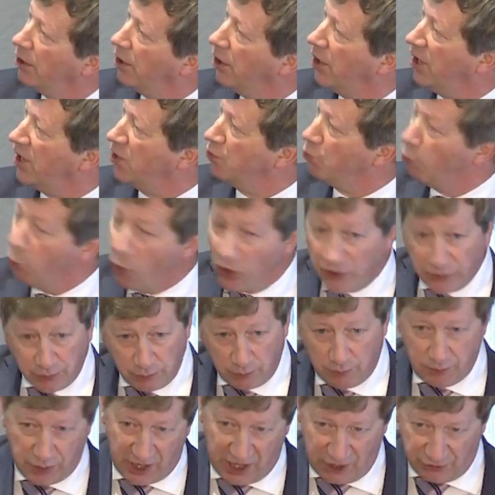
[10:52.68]
in one
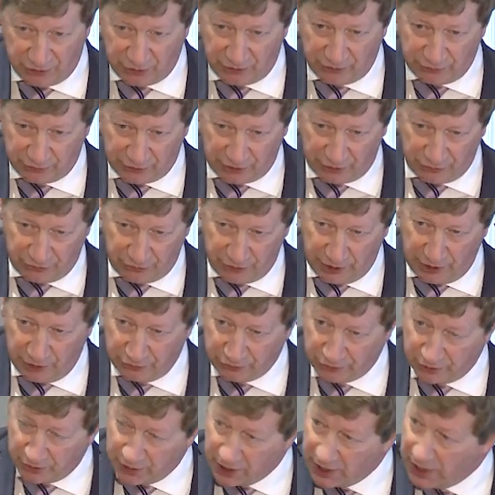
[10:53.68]
patient
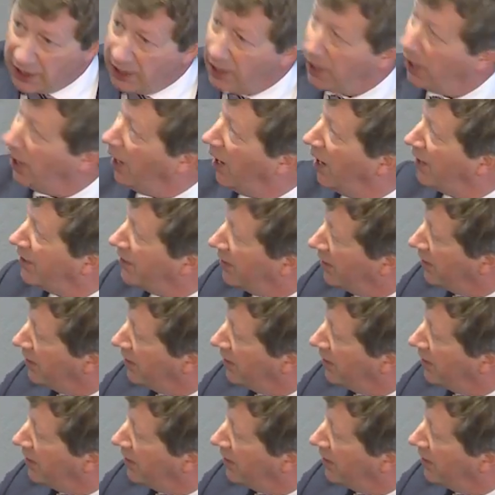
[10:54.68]
situation, and